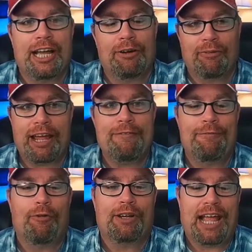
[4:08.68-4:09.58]
in rain
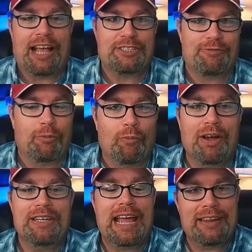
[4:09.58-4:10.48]
forecasts from
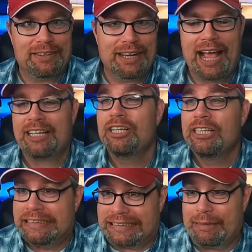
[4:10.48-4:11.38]
one day to the next
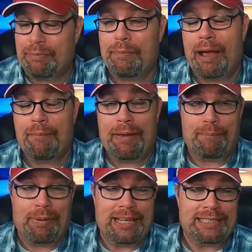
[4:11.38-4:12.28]
simply by
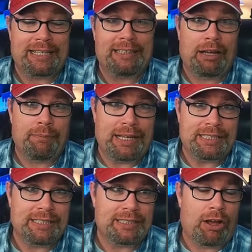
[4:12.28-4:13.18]
basically a
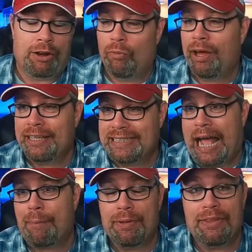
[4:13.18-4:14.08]
basis on what has
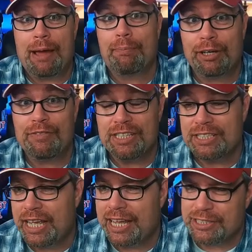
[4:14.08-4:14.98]
happened that previous
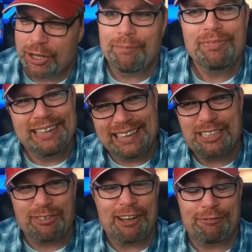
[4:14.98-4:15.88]
day. So
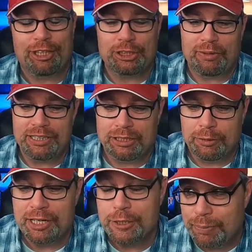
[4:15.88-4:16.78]
that's why it fluctuates a little
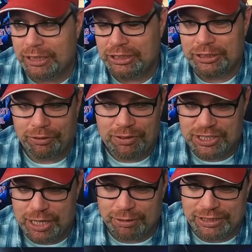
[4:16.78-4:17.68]
bit, especially during the
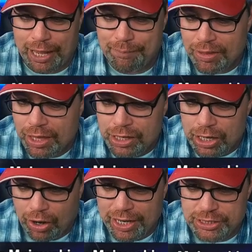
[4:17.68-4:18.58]
summertime.
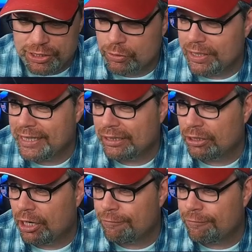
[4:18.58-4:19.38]
All right, so let's go ahead and take a look at our